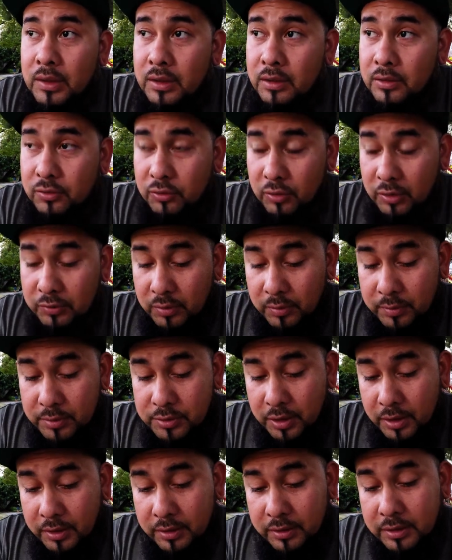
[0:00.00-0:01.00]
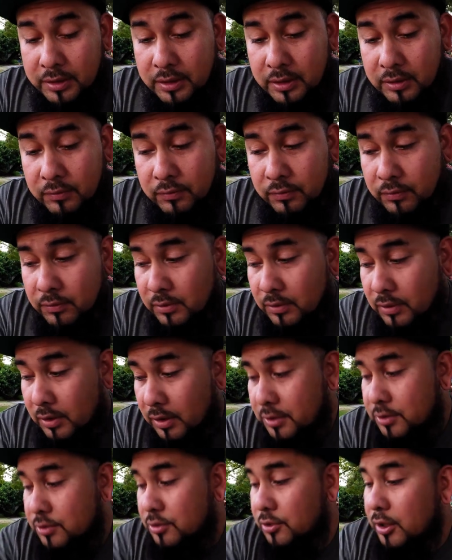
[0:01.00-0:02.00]
So that's why we try to leave
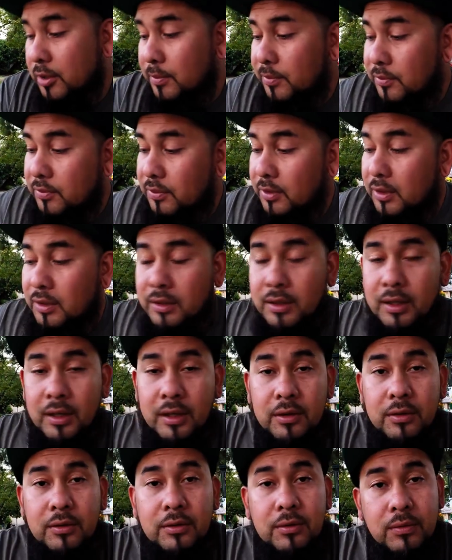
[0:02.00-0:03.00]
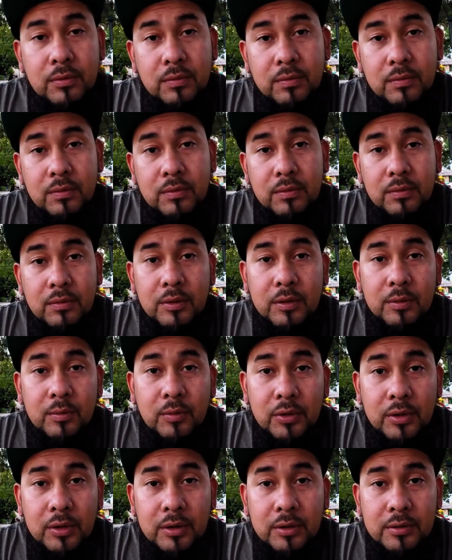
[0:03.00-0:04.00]
on trips like at three in the
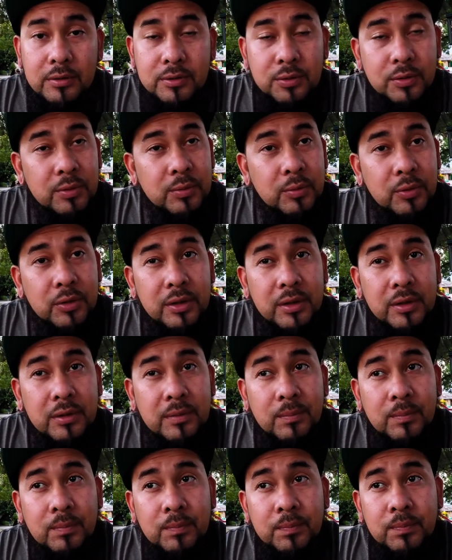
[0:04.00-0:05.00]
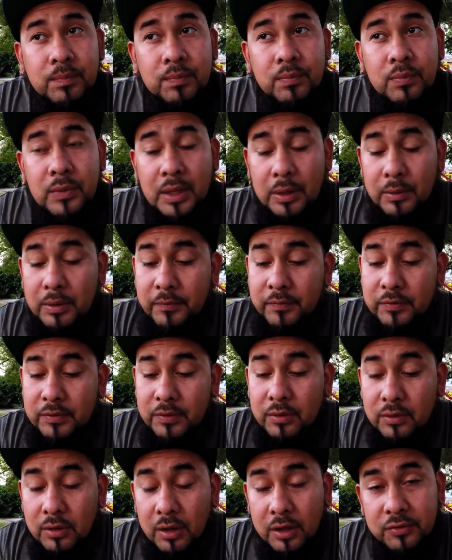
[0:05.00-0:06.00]
morning, two in the morning. That way, if it's
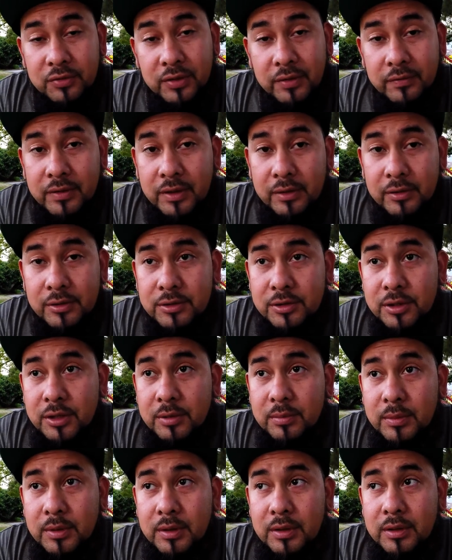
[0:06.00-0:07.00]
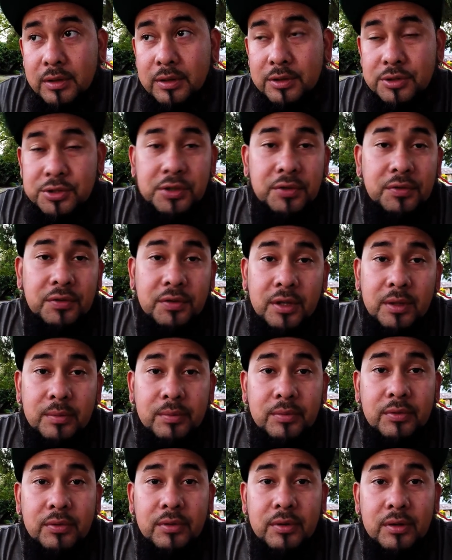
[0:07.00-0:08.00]
a long seven-hour trip, she
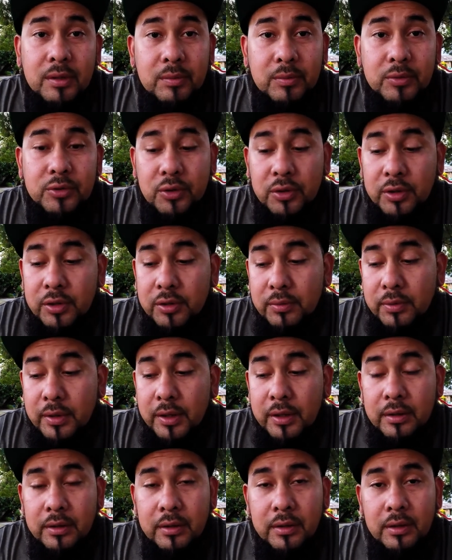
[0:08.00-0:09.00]
sleeps the majority of the ride